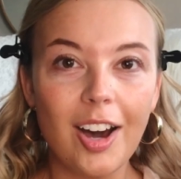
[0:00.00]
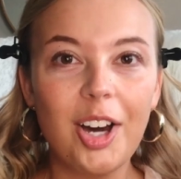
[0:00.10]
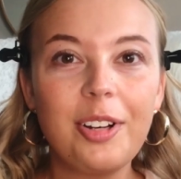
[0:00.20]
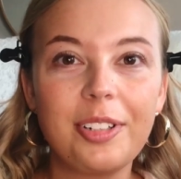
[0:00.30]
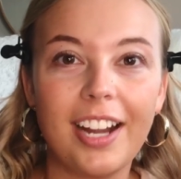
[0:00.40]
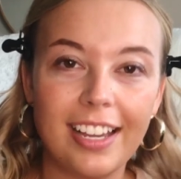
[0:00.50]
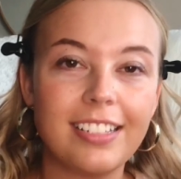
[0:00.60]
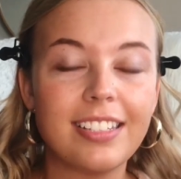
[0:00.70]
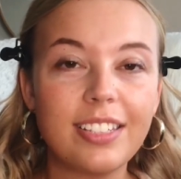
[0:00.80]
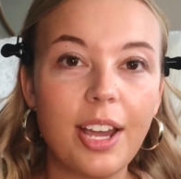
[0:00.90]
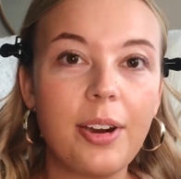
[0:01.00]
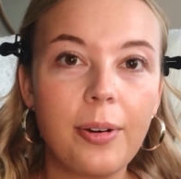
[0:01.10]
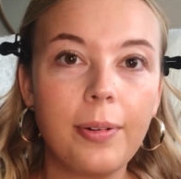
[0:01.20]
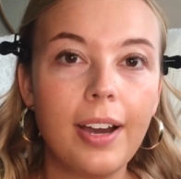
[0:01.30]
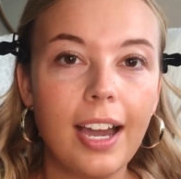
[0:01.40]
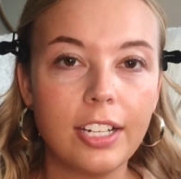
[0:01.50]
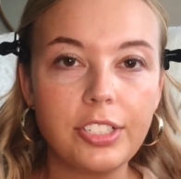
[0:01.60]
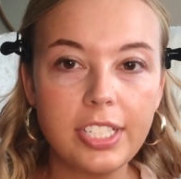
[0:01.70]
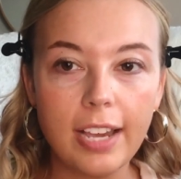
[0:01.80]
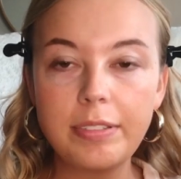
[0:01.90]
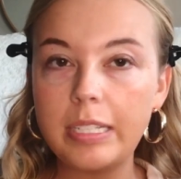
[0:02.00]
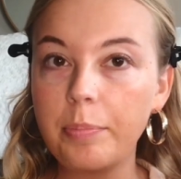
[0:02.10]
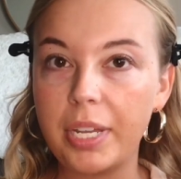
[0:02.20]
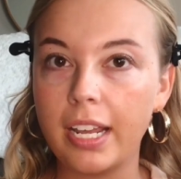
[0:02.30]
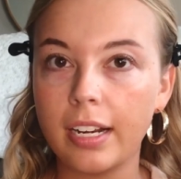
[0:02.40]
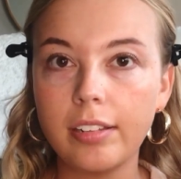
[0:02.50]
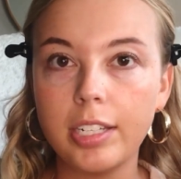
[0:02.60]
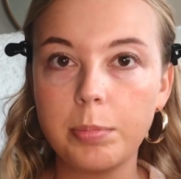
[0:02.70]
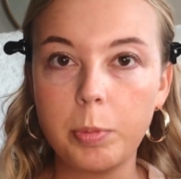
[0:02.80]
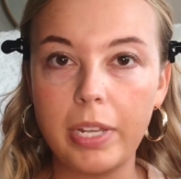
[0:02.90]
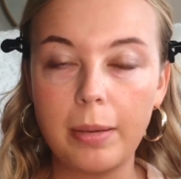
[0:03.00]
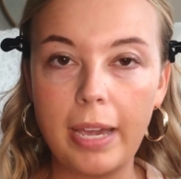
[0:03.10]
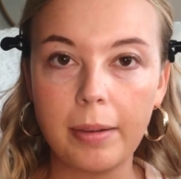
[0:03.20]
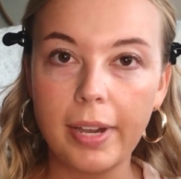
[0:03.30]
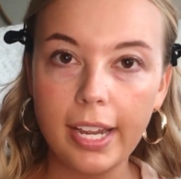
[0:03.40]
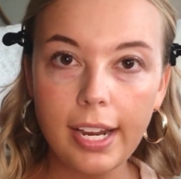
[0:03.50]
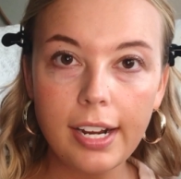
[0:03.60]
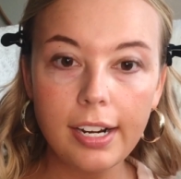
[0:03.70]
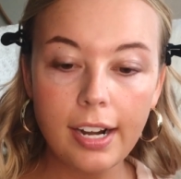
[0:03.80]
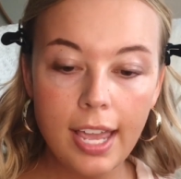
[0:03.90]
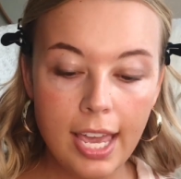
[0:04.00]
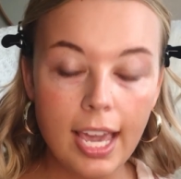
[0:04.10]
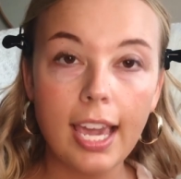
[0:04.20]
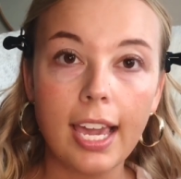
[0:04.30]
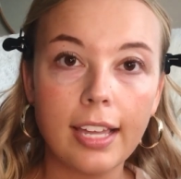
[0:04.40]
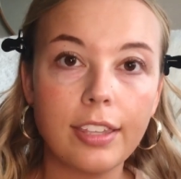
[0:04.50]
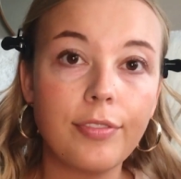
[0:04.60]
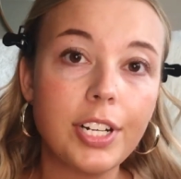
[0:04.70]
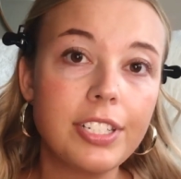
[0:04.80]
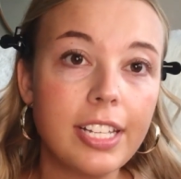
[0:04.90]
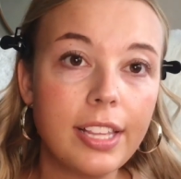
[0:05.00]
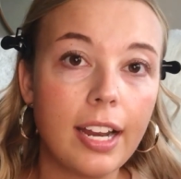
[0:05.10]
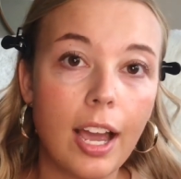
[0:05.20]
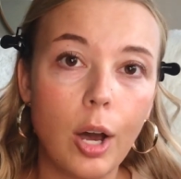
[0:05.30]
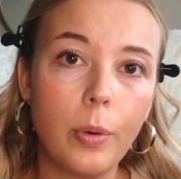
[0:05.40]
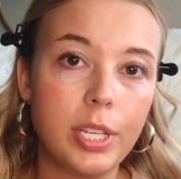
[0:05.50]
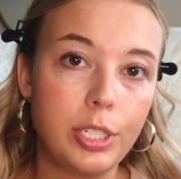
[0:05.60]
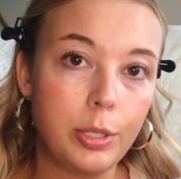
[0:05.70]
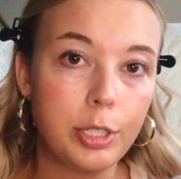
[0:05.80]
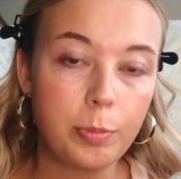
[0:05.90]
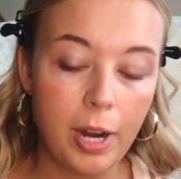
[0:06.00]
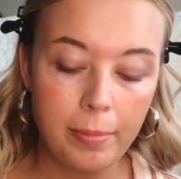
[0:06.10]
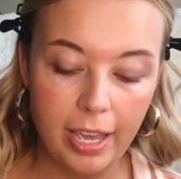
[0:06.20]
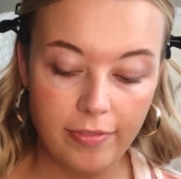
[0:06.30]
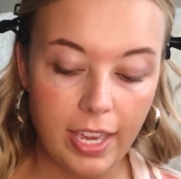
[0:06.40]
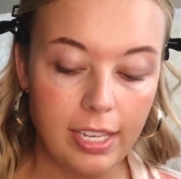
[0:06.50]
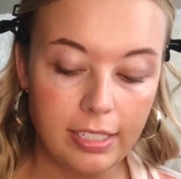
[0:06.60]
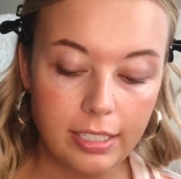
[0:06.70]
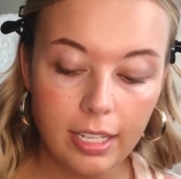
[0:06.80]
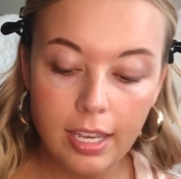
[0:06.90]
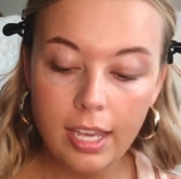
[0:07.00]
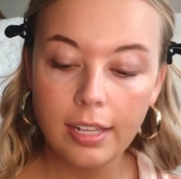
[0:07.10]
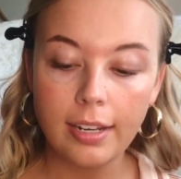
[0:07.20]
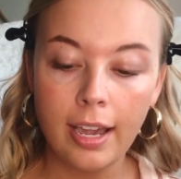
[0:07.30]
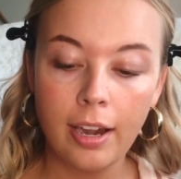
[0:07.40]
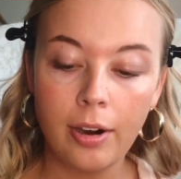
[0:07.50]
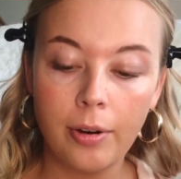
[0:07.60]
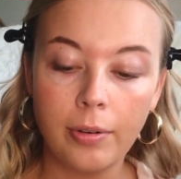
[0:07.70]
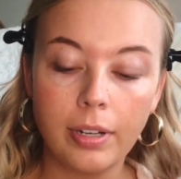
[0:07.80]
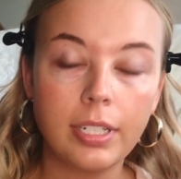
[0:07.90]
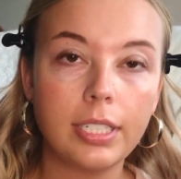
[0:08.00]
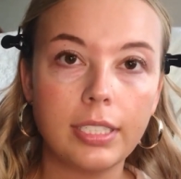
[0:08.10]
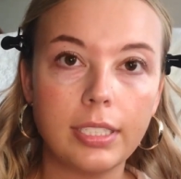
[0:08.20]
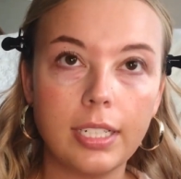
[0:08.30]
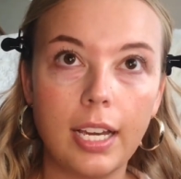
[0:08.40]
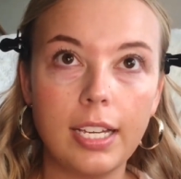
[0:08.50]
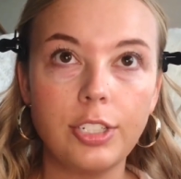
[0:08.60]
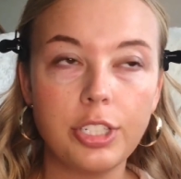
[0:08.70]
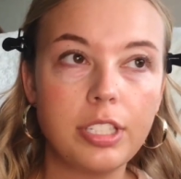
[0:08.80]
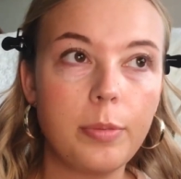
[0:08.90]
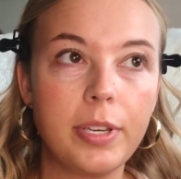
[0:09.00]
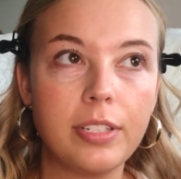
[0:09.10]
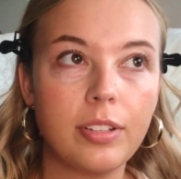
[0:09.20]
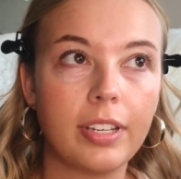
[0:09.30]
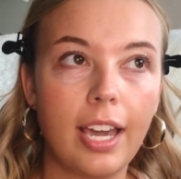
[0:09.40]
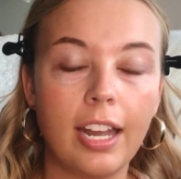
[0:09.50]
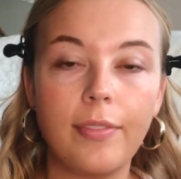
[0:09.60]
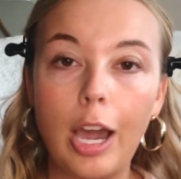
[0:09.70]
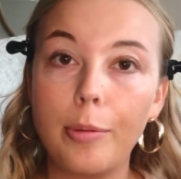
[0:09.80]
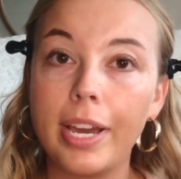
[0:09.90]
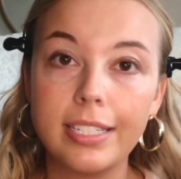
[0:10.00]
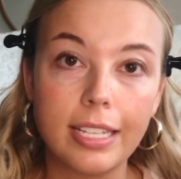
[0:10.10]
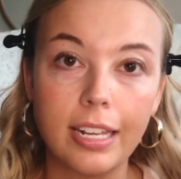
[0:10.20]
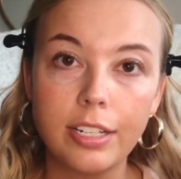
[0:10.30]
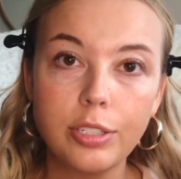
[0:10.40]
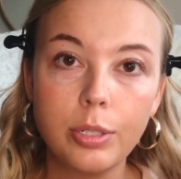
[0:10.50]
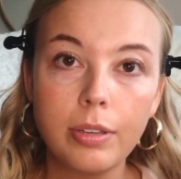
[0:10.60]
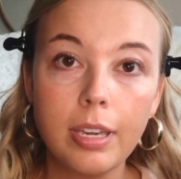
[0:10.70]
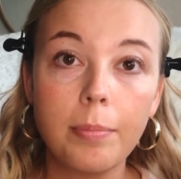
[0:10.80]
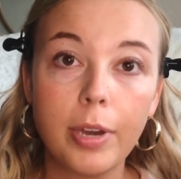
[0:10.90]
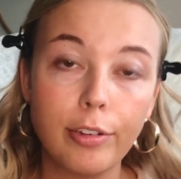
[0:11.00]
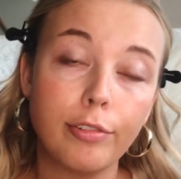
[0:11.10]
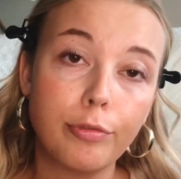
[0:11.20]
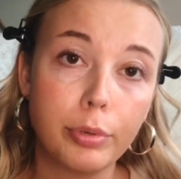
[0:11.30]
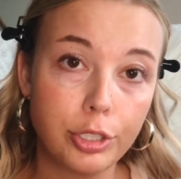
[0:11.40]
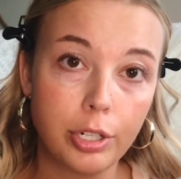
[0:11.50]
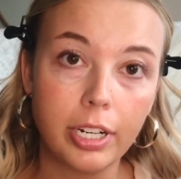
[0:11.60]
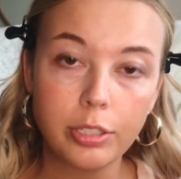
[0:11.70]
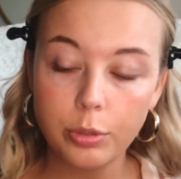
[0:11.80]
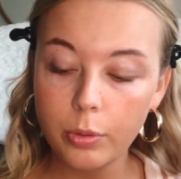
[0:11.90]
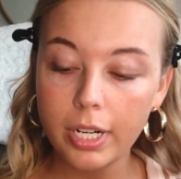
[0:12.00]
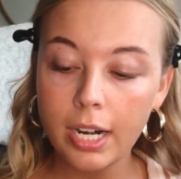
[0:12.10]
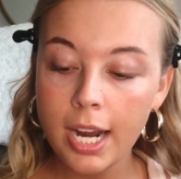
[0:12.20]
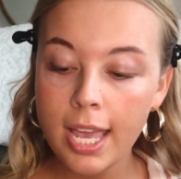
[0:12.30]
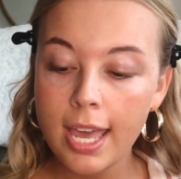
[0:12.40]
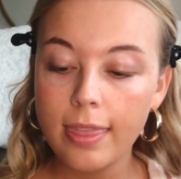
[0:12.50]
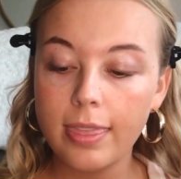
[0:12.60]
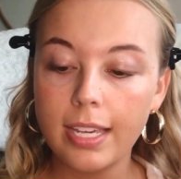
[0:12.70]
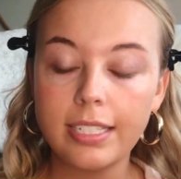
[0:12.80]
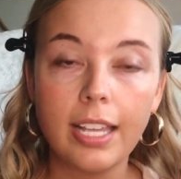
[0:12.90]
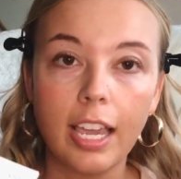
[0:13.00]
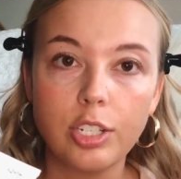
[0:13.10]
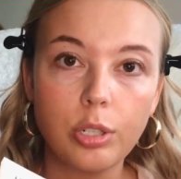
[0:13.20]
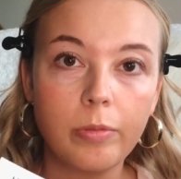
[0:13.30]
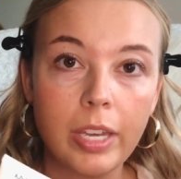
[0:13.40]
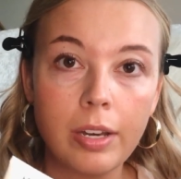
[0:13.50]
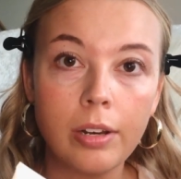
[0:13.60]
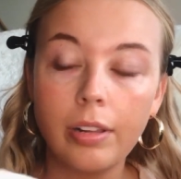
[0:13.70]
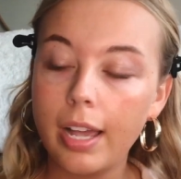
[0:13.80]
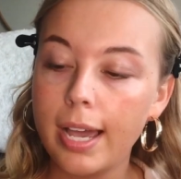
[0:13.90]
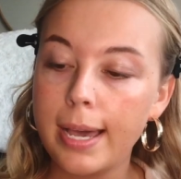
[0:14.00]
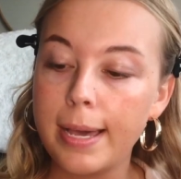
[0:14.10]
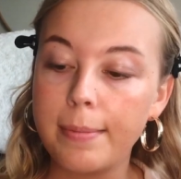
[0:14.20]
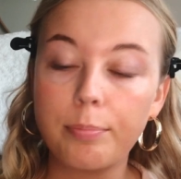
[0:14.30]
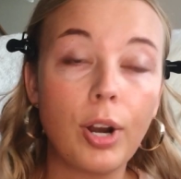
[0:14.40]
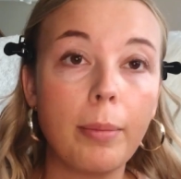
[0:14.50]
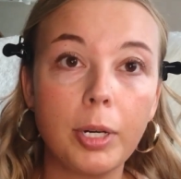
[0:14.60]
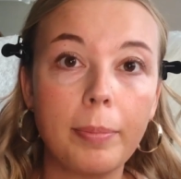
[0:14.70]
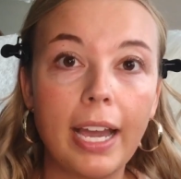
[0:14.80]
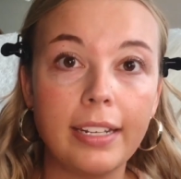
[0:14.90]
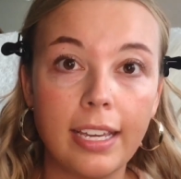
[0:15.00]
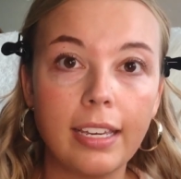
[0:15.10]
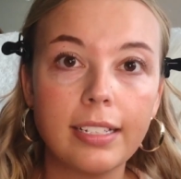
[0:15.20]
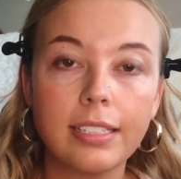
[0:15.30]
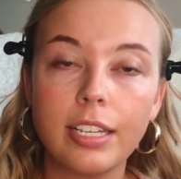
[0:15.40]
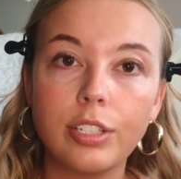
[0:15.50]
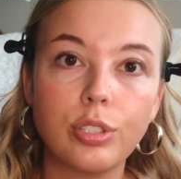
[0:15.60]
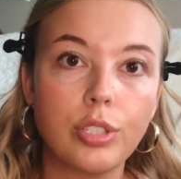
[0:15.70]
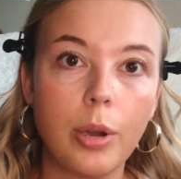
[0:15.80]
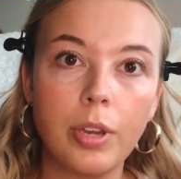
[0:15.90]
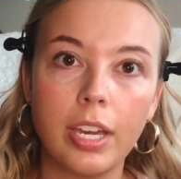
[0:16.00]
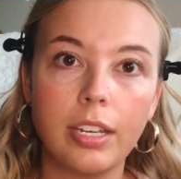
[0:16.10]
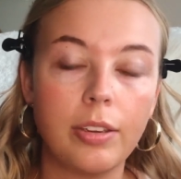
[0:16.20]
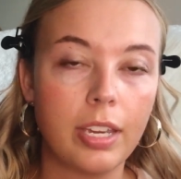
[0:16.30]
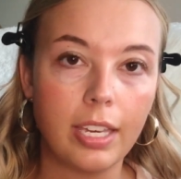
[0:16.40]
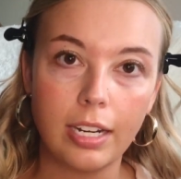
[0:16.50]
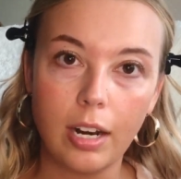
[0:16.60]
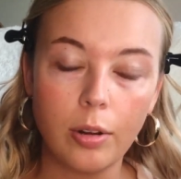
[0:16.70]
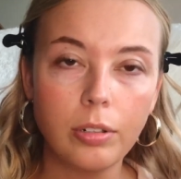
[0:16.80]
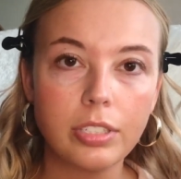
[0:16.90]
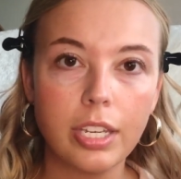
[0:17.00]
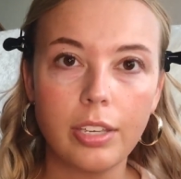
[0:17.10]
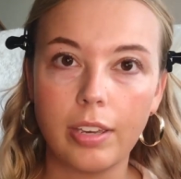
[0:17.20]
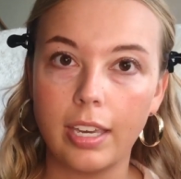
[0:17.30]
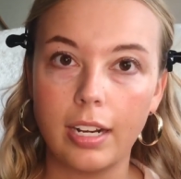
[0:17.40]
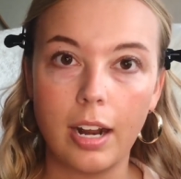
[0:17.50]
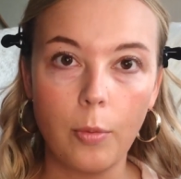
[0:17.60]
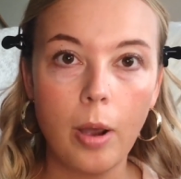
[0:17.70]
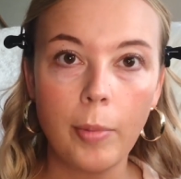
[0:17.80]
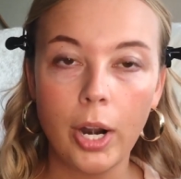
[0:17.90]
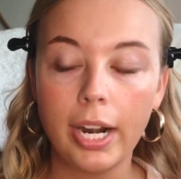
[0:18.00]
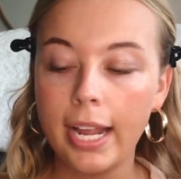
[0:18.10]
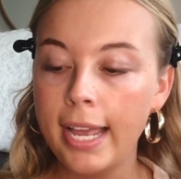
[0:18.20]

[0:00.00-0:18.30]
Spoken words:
Alright, so I just have some banana clips pinning back my hair, and the first thing that I always do is prime my face. Now, it just depends on kind of how my skin is doing, but for drugstore, this Angel Veil primer by NYX is so good. You can get it at Ulta, you can get it at Walmart.